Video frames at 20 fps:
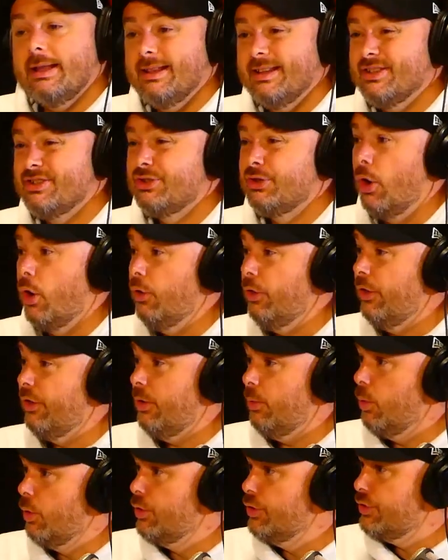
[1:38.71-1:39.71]
The stock that they
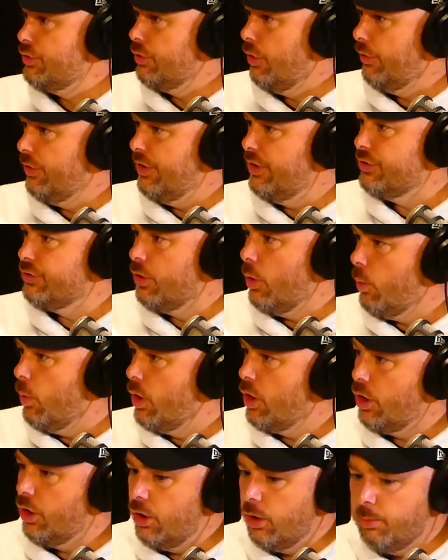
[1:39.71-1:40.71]
want is not there, it's not
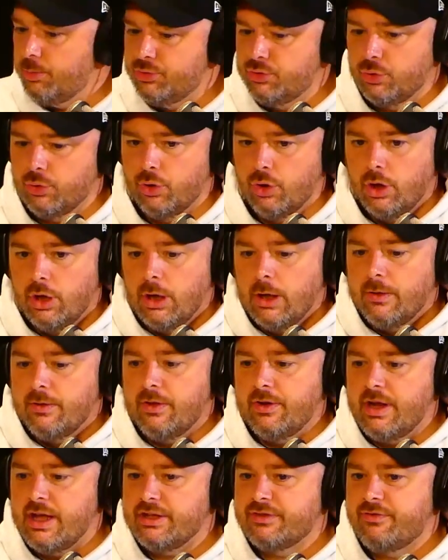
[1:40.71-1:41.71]
working up. So
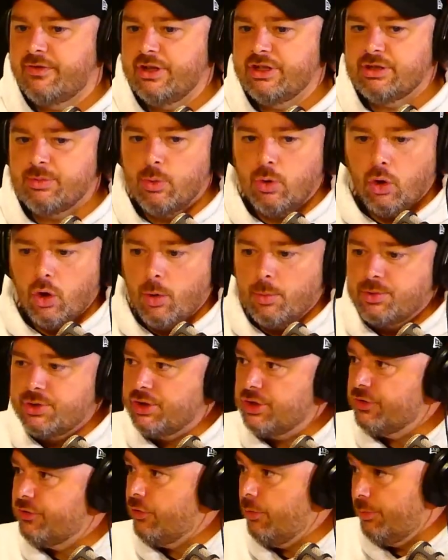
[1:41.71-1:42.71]
the next feasible
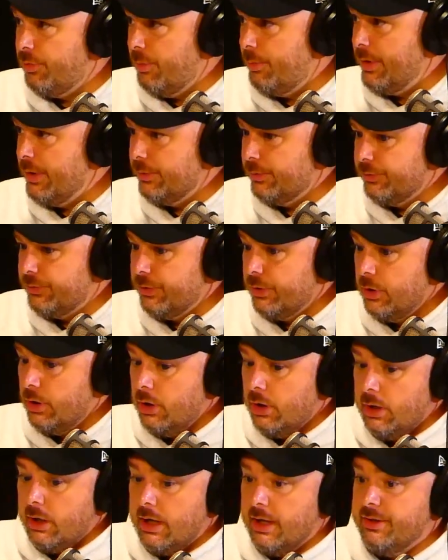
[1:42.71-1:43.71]
option is for them to build,
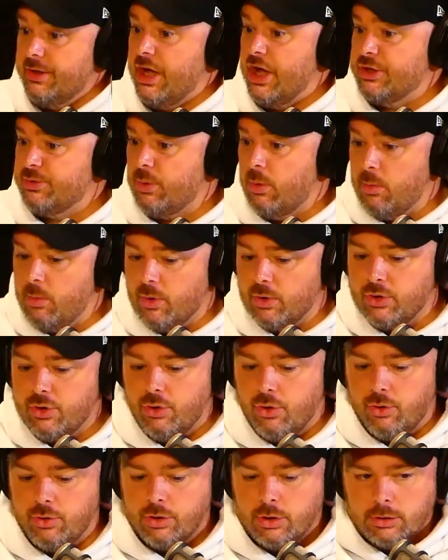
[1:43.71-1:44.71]
and that's what we're
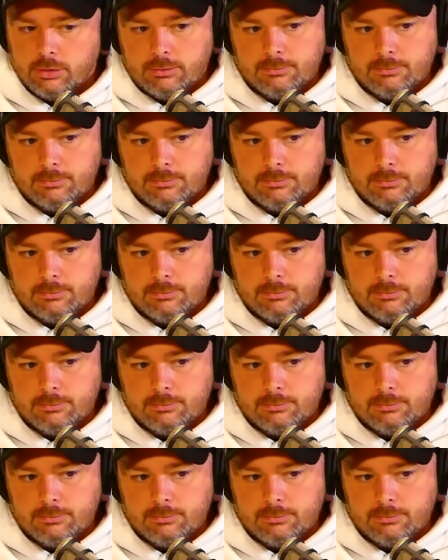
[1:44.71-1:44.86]
working on.